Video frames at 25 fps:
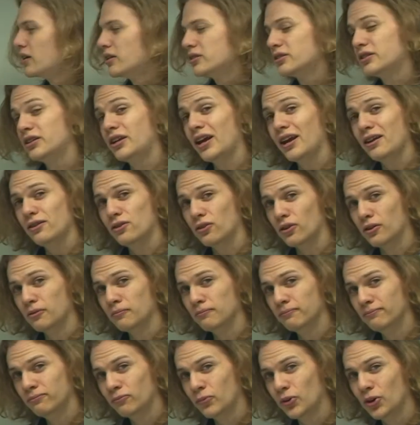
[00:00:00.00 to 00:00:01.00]
Today,
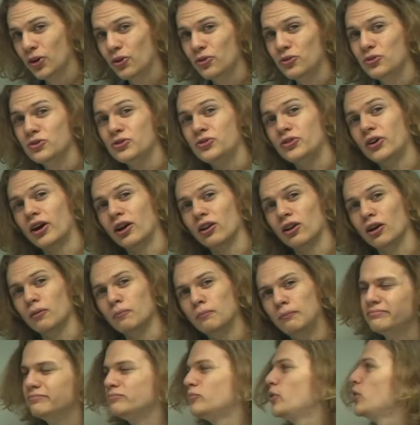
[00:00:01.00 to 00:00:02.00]
though, we don't use dial
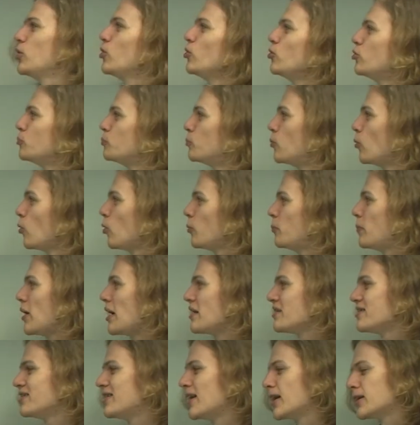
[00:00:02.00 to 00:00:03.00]
up, we use
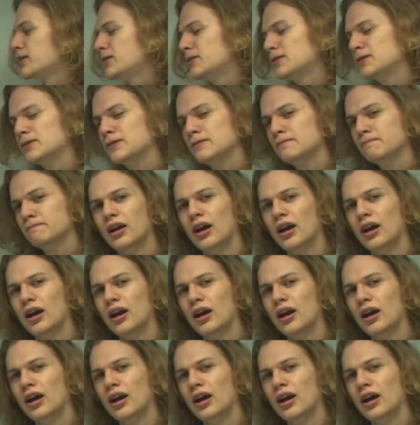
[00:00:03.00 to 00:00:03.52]
broadband connections,